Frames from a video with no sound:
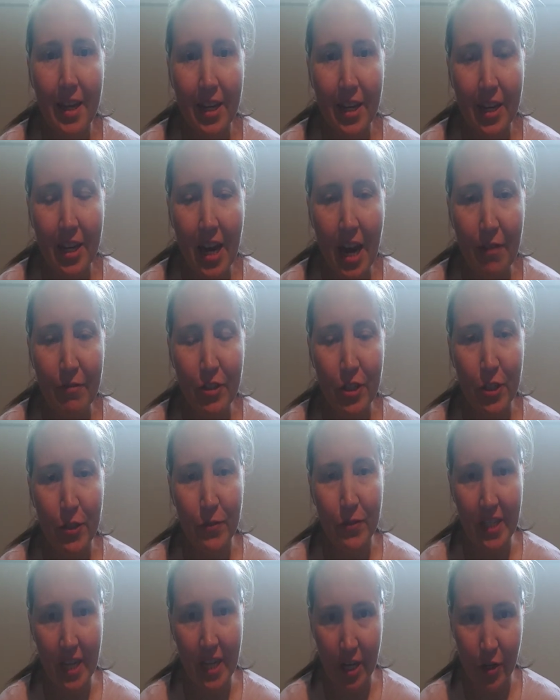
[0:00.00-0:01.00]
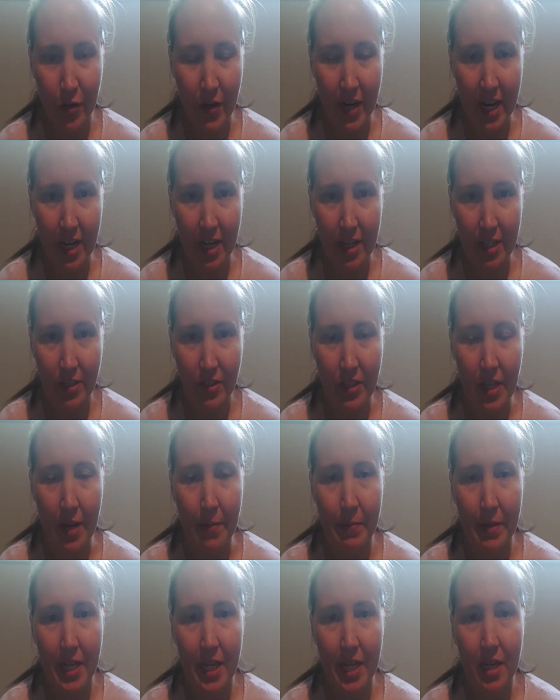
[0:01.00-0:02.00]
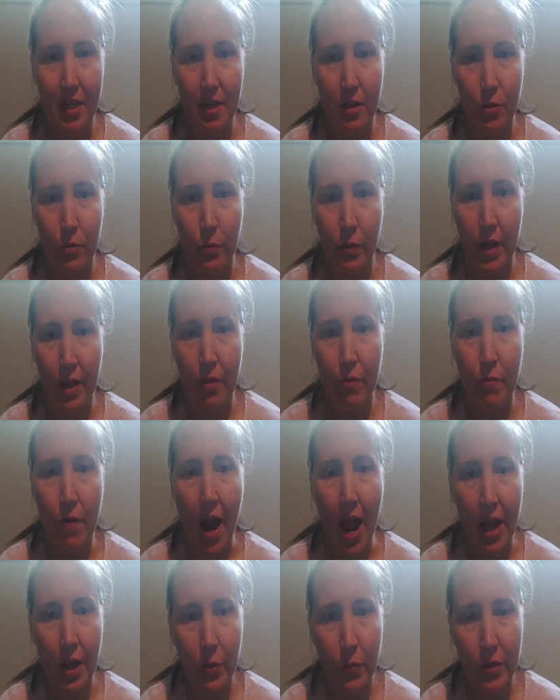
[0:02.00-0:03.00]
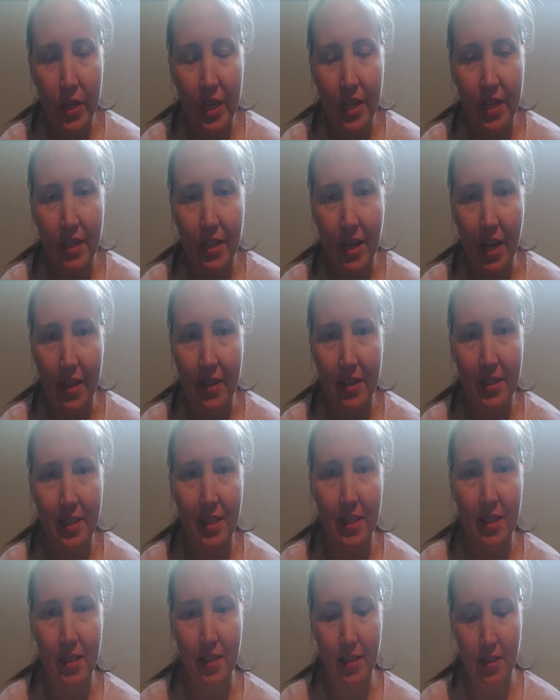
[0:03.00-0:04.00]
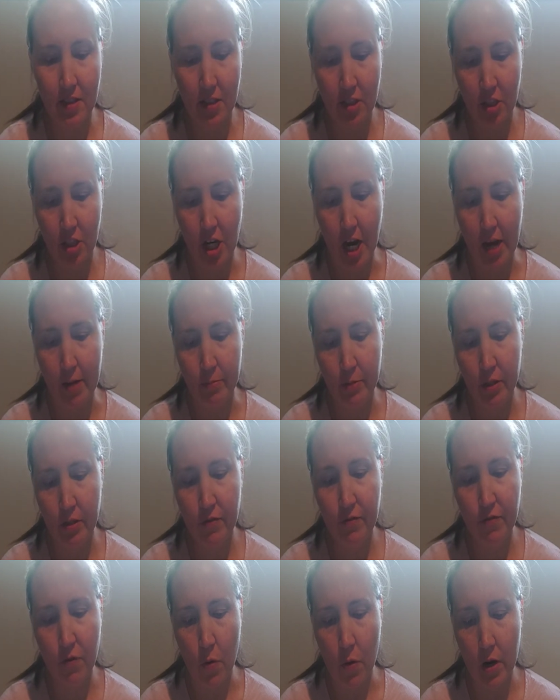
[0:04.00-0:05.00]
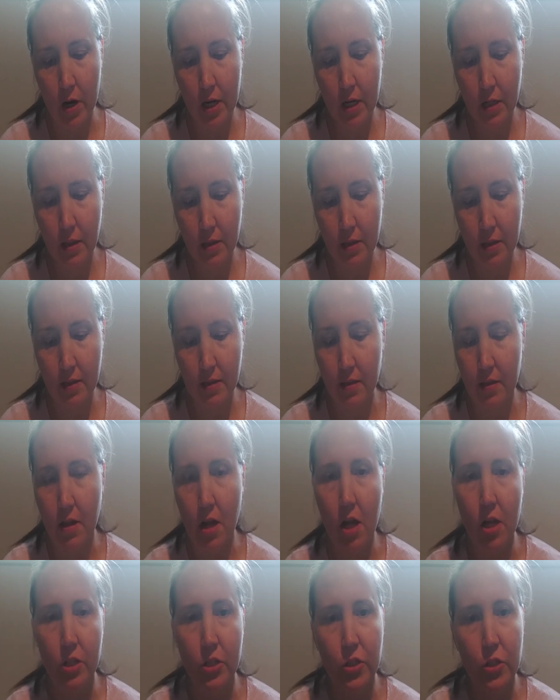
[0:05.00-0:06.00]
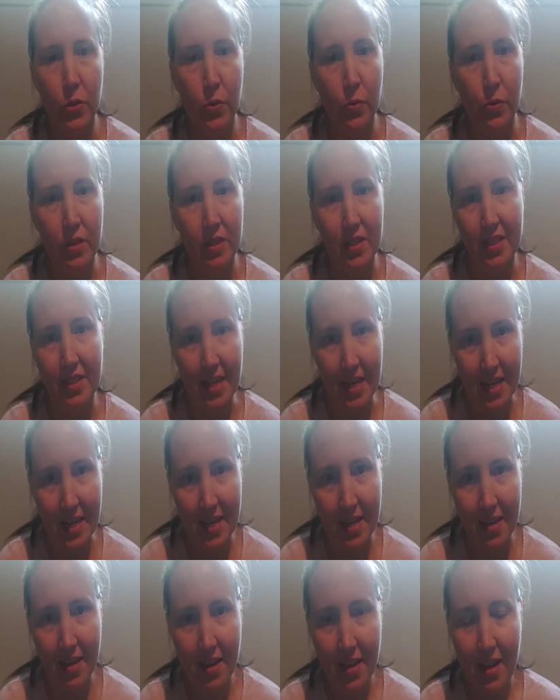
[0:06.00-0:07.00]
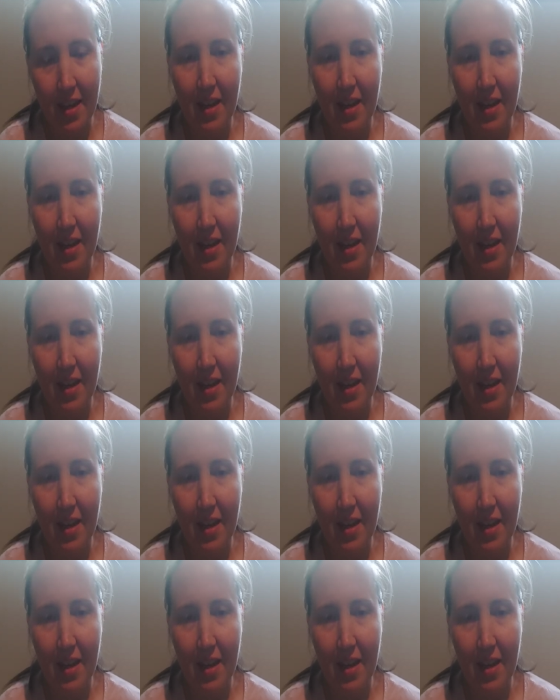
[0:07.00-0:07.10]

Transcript: Good afternoon, second graders. I'm here with Ragweed, and this is chapter 4. This is called To the City.